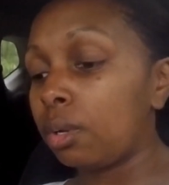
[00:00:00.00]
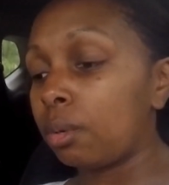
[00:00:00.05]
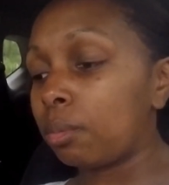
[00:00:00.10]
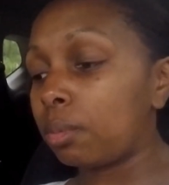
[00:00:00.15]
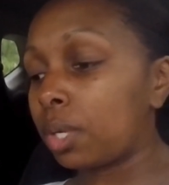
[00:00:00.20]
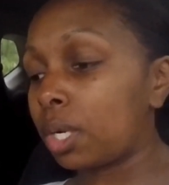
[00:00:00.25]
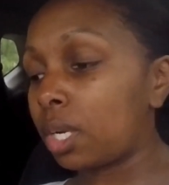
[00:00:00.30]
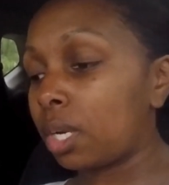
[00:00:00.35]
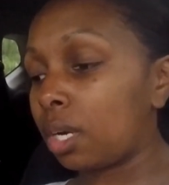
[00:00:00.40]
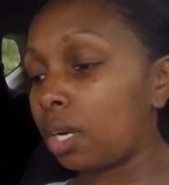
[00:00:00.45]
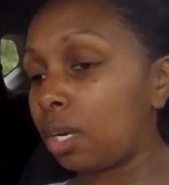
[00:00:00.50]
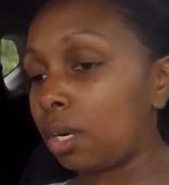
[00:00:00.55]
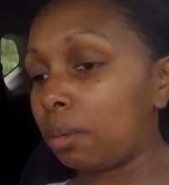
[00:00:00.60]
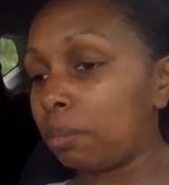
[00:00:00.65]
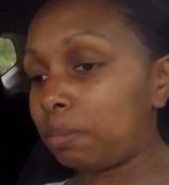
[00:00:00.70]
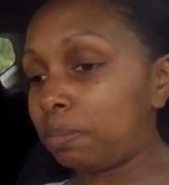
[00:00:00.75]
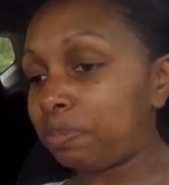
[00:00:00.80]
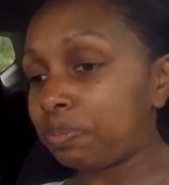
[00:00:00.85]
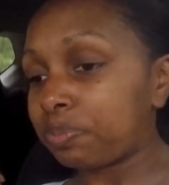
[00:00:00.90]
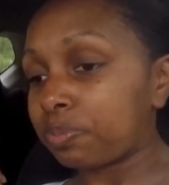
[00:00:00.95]
But
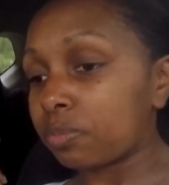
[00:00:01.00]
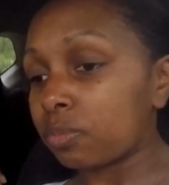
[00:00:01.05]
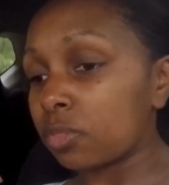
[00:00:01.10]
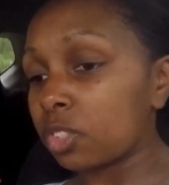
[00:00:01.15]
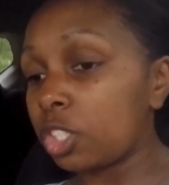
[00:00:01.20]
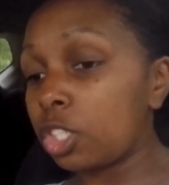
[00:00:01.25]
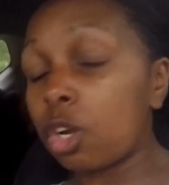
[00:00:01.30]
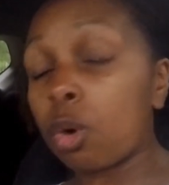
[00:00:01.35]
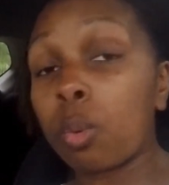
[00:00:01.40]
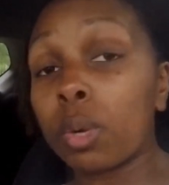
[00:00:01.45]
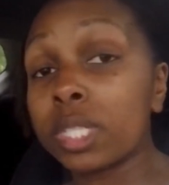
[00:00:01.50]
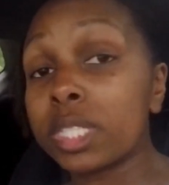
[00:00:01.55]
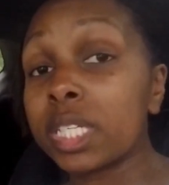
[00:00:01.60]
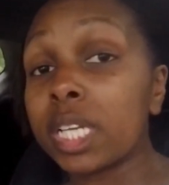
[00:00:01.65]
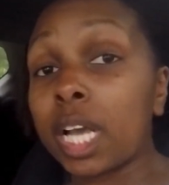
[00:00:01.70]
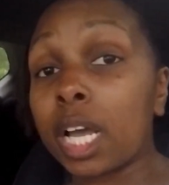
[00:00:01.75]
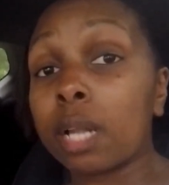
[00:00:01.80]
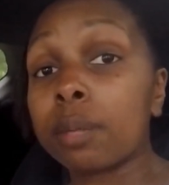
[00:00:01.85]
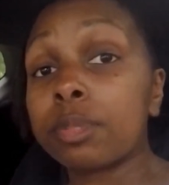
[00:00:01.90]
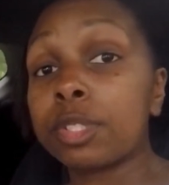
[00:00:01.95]
you know, once it
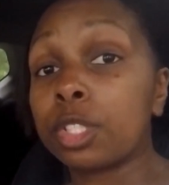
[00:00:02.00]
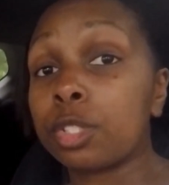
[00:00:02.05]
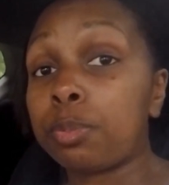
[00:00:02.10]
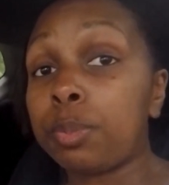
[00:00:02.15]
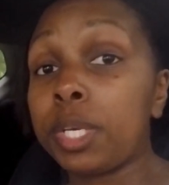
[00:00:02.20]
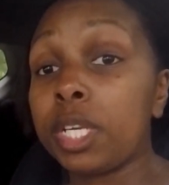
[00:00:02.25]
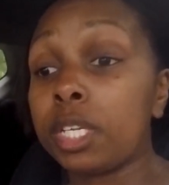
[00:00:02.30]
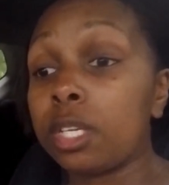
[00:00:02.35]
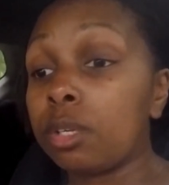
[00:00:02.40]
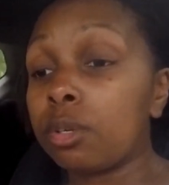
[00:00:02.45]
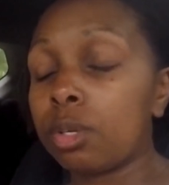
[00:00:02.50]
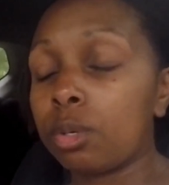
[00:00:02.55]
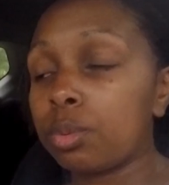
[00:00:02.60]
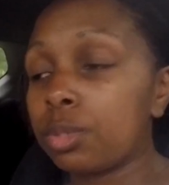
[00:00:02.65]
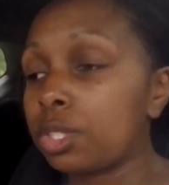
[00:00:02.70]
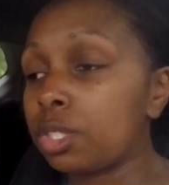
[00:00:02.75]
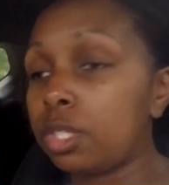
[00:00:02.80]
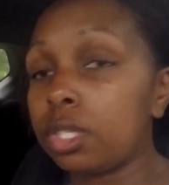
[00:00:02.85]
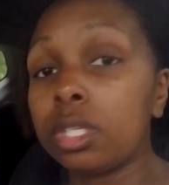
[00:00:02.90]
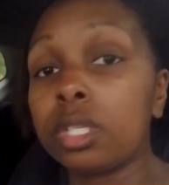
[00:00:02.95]
got up to speed, it
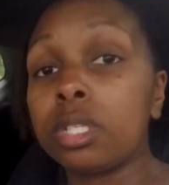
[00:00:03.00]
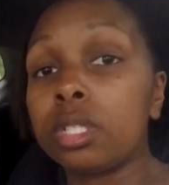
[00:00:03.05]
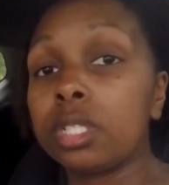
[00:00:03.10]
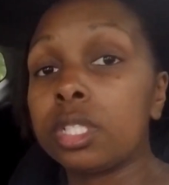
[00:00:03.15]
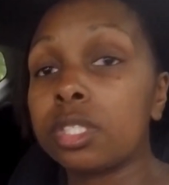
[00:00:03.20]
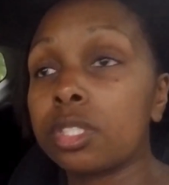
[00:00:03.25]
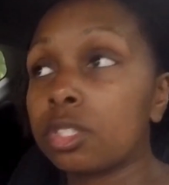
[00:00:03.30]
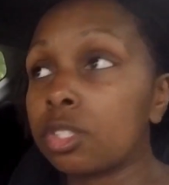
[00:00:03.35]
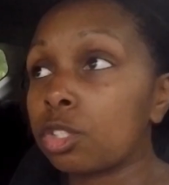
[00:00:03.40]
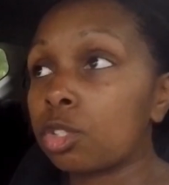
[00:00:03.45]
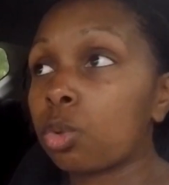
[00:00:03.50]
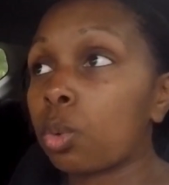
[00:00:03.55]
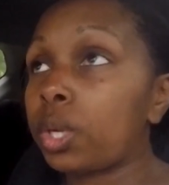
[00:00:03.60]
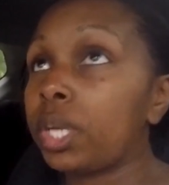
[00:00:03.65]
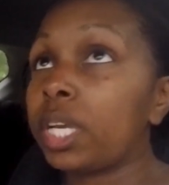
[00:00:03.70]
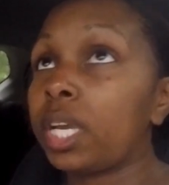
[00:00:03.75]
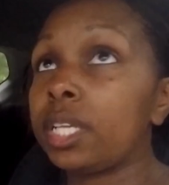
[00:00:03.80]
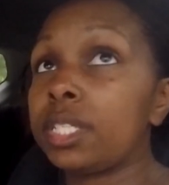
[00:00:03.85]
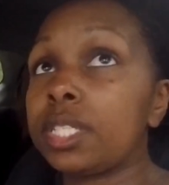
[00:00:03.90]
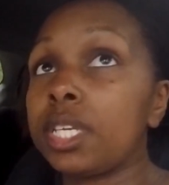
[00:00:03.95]
was good. This is a
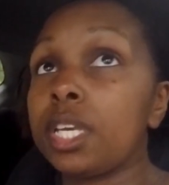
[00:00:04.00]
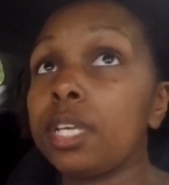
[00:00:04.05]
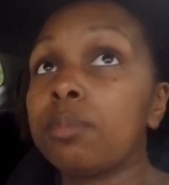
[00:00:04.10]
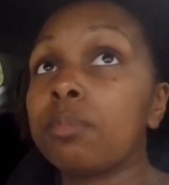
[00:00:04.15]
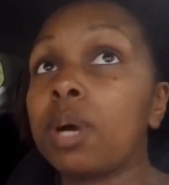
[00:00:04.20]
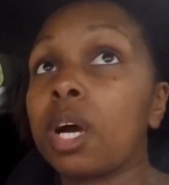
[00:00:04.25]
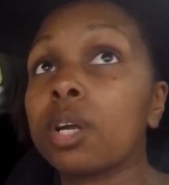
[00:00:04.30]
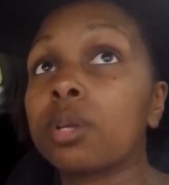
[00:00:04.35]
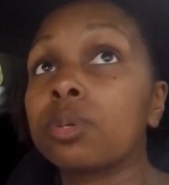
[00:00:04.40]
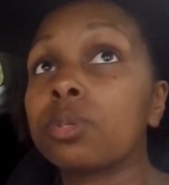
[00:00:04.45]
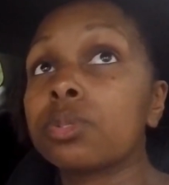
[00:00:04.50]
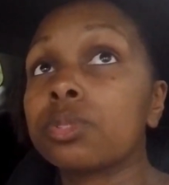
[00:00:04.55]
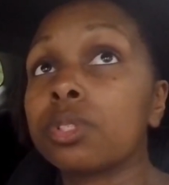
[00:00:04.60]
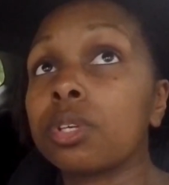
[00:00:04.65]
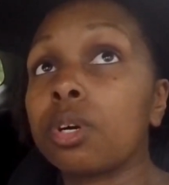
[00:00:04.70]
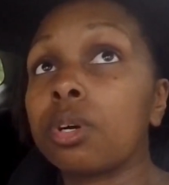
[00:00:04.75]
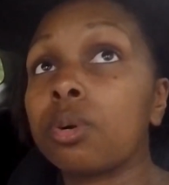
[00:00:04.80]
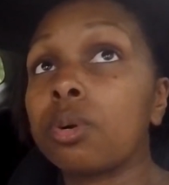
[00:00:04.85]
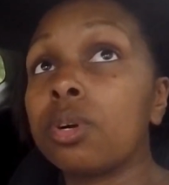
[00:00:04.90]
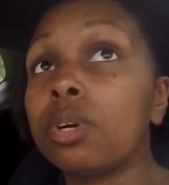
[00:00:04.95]
2018 model,
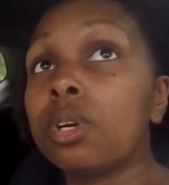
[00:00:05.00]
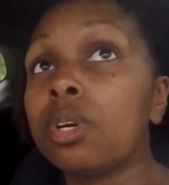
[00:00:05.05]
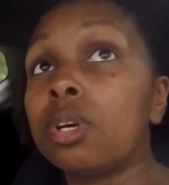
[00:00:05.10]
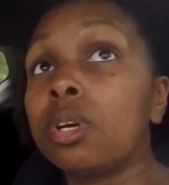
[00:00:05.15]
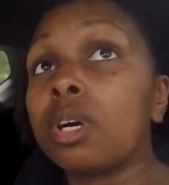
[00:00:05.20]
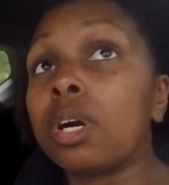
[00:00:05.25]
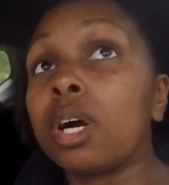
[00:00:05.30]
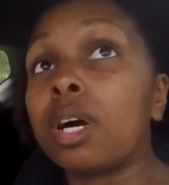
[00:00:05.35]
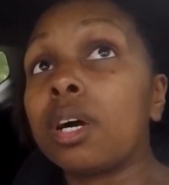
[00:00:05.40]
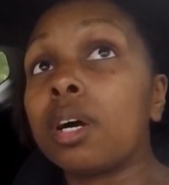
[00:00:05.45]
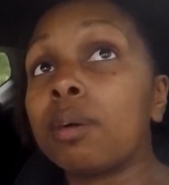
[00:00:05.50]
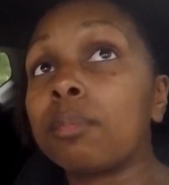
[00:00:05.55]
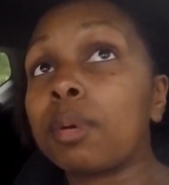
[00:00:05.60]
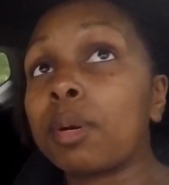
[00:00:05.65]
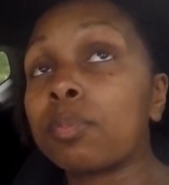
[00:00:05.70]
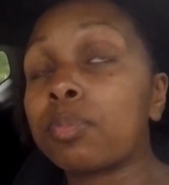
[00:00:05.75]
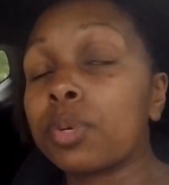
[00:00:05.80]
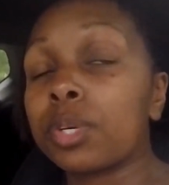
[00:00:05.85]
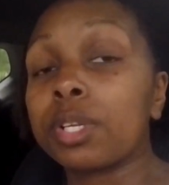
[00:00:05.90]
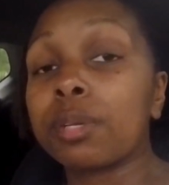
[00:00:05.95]
so
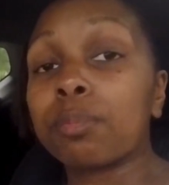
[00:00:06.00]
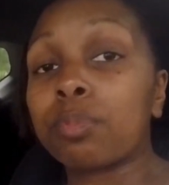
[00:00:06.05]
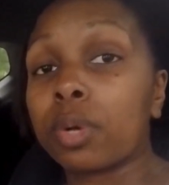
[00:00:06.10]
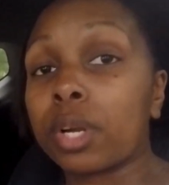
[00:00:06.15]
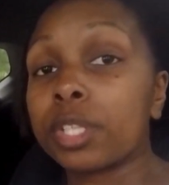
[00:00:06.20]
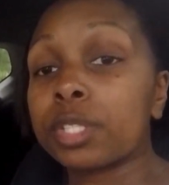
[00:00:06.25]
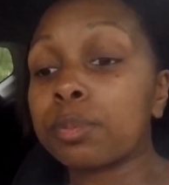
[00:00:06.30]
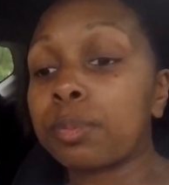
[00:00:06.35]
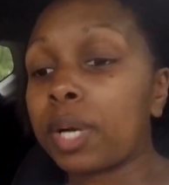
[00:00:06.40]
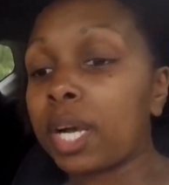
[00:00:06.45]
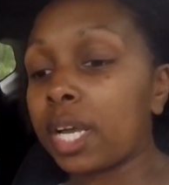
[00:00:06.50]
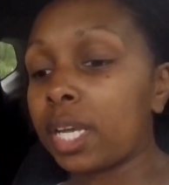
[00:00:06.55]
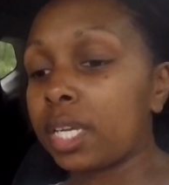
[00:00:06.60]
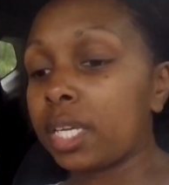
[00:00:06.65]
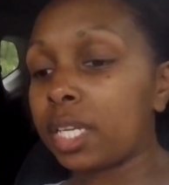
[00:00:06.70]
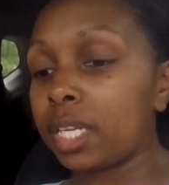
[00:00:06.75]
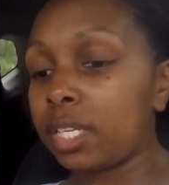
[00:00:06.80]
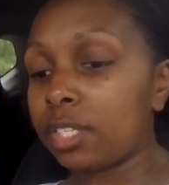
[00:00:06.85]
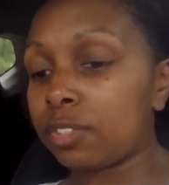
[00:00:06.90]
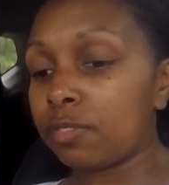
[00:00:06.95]
I'm pretty impressed by
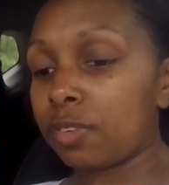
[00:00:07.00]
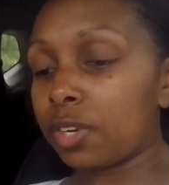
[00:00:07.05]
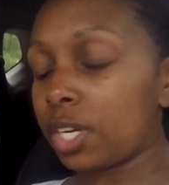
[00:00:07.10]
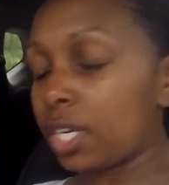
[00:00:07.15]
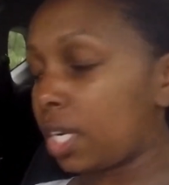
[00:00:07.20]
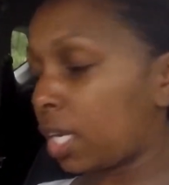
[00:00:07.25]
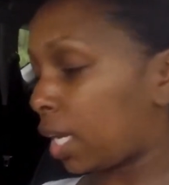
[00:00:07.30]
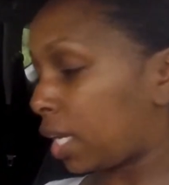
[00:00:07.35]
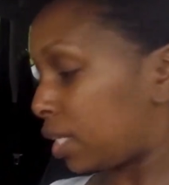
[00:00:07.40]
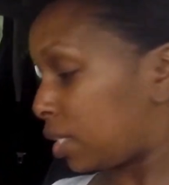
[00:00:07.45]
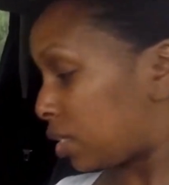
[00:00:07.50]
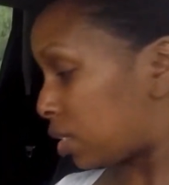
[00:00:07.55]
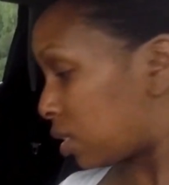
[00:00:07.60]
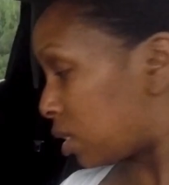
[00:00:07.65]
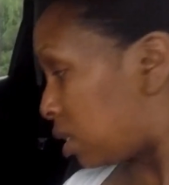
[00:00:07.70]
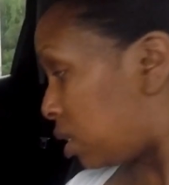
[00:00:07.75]
it, and it's very nice.